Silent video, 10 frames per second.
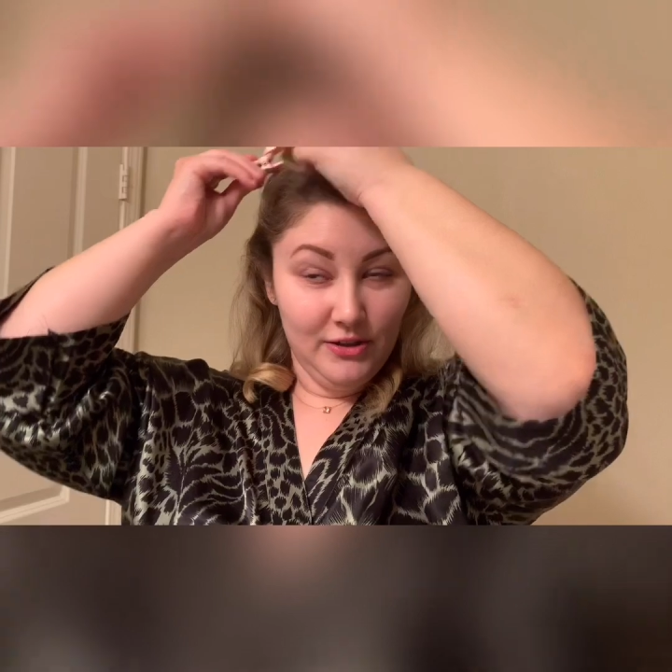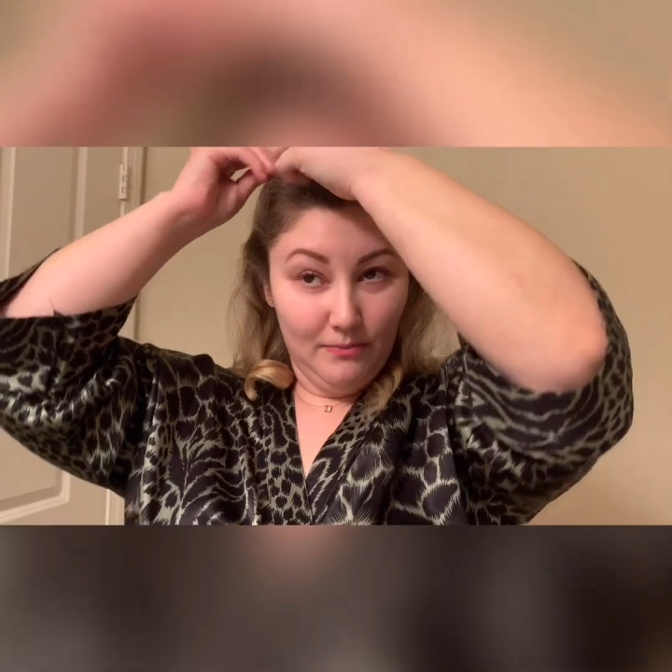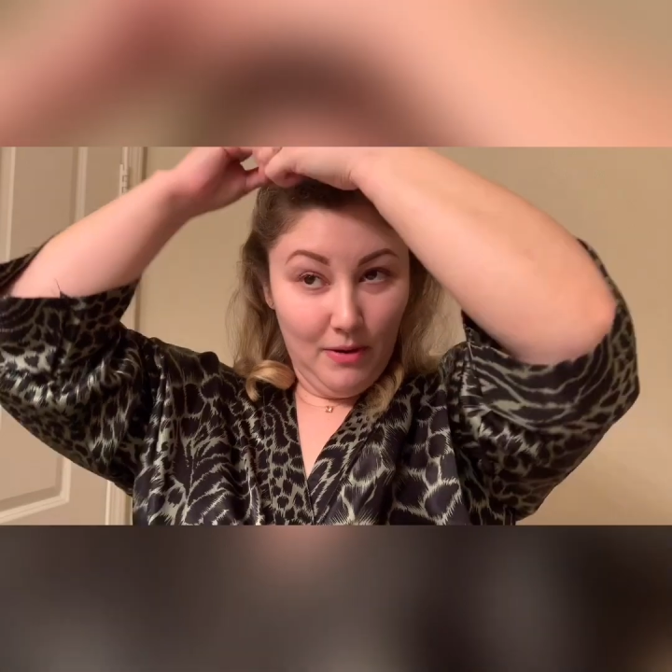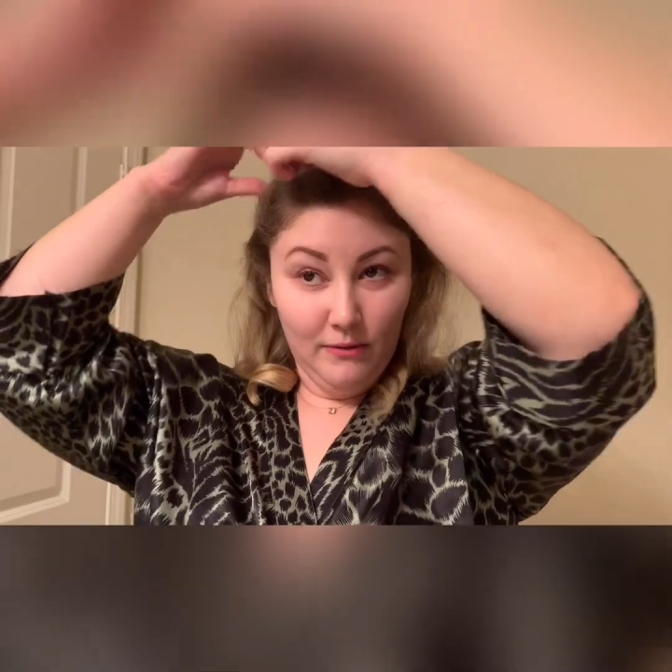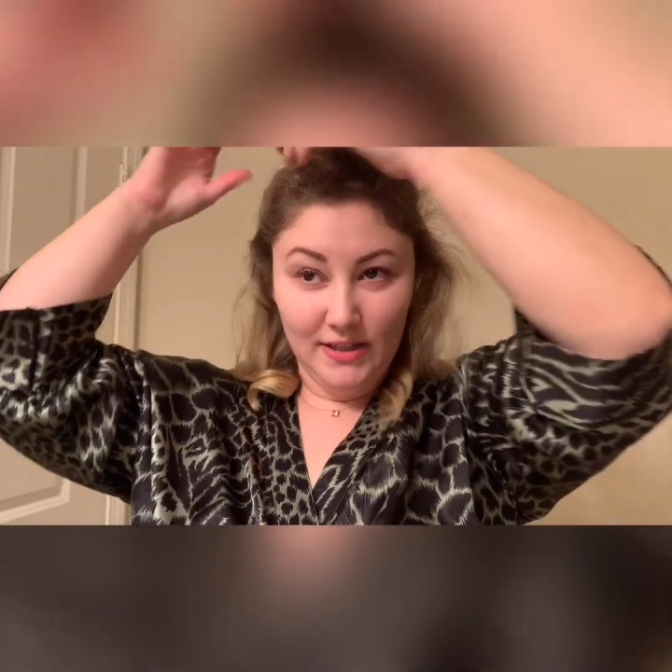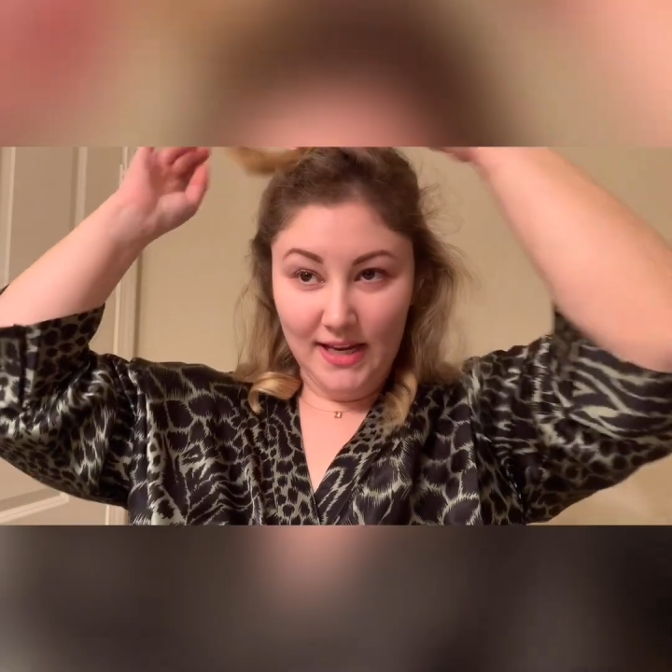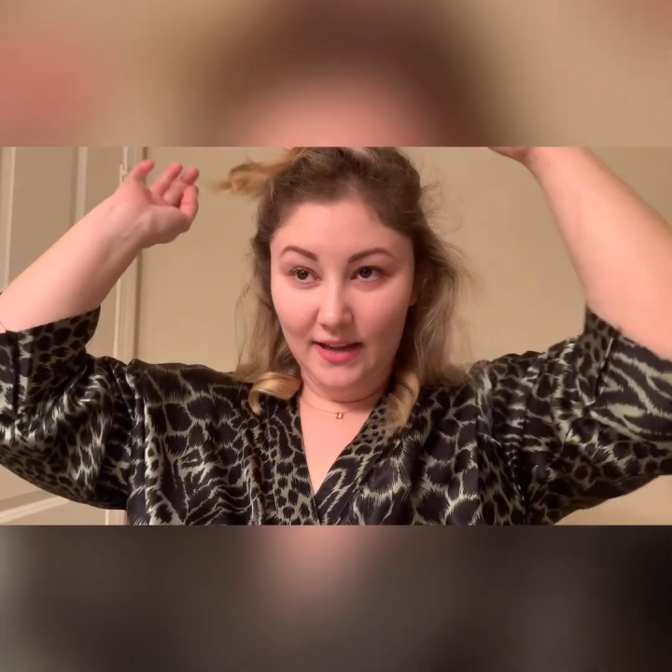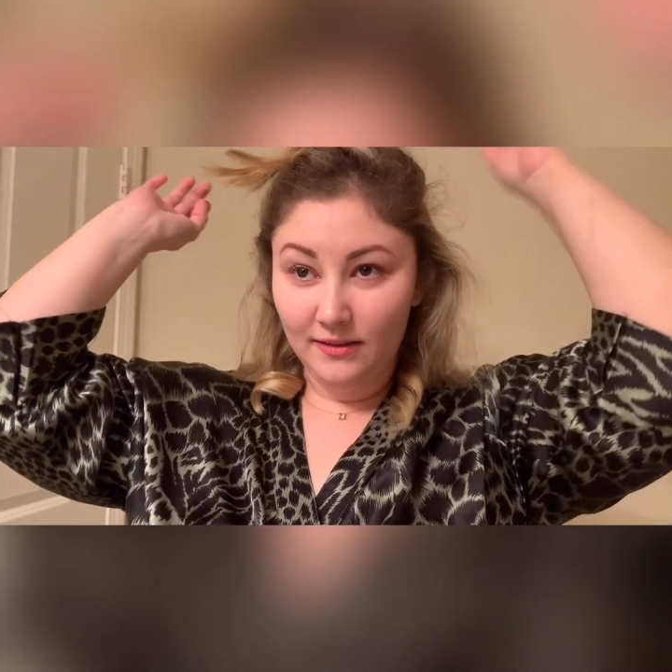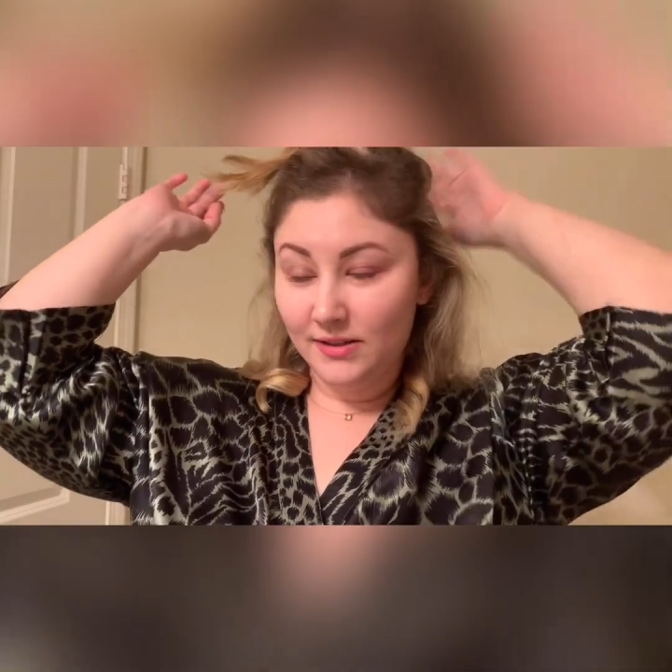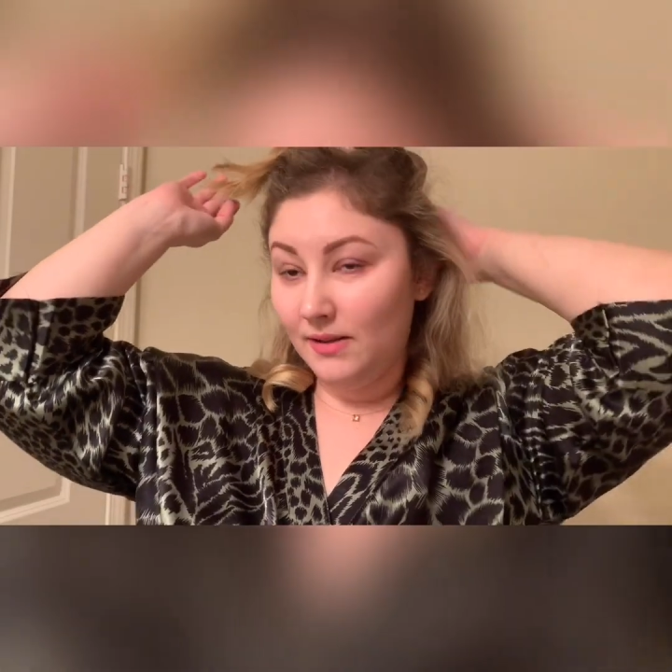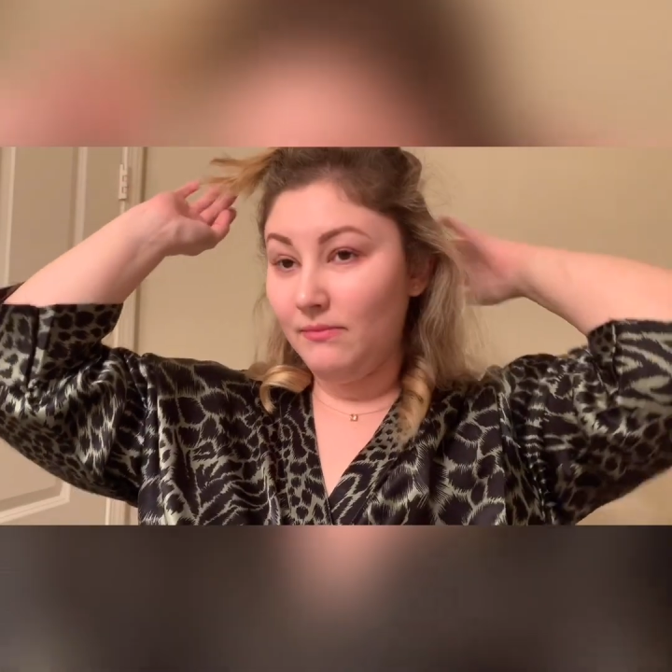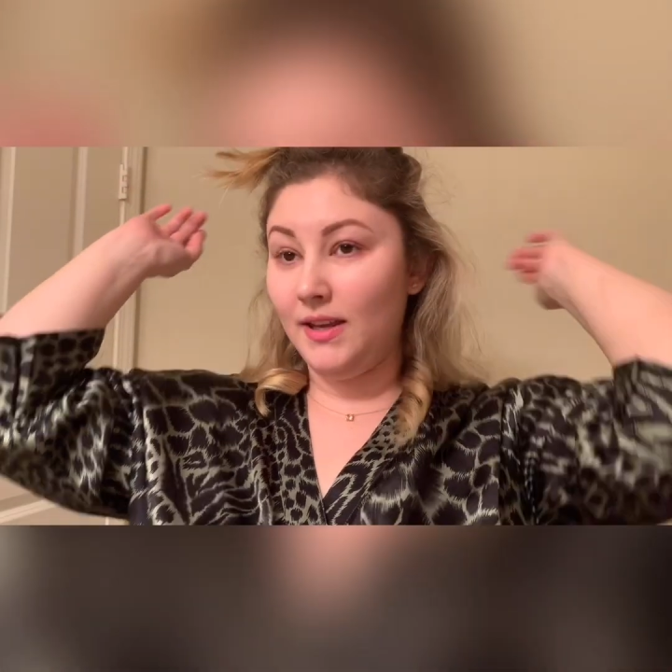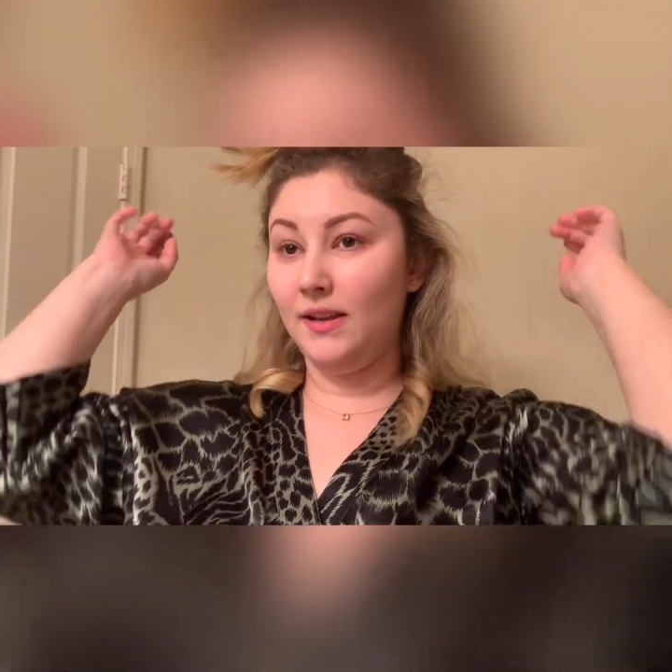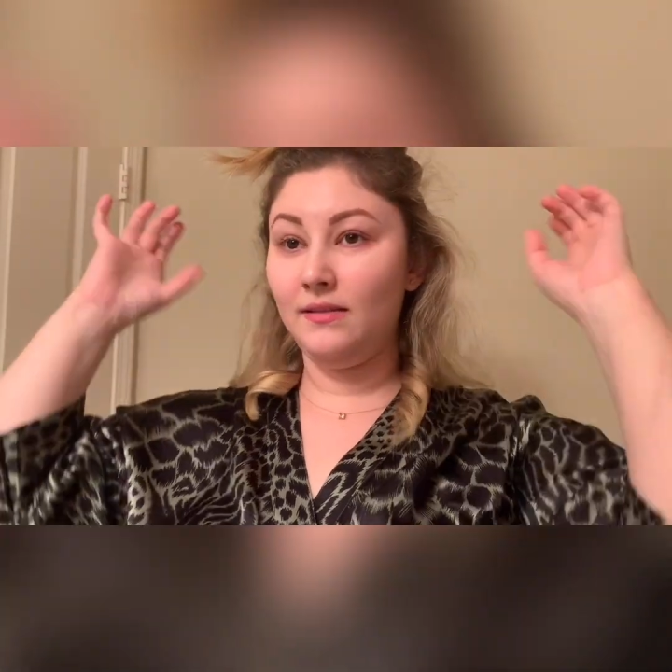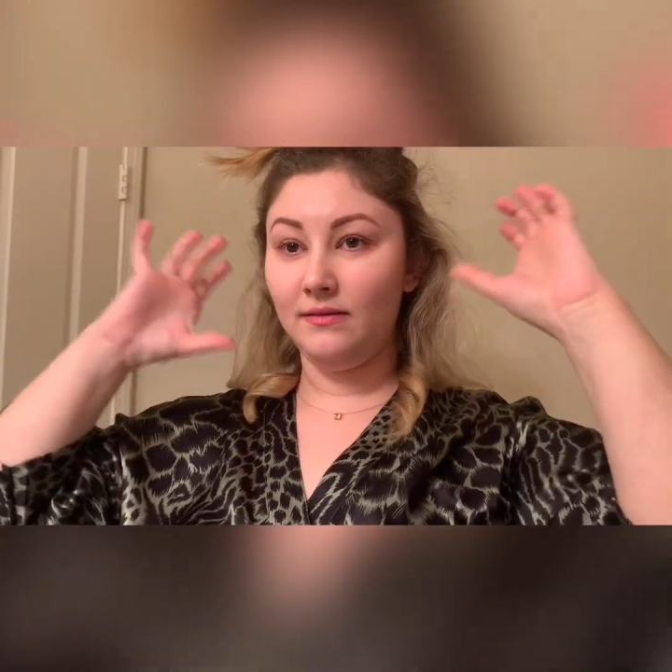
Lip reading: a ponytail or something.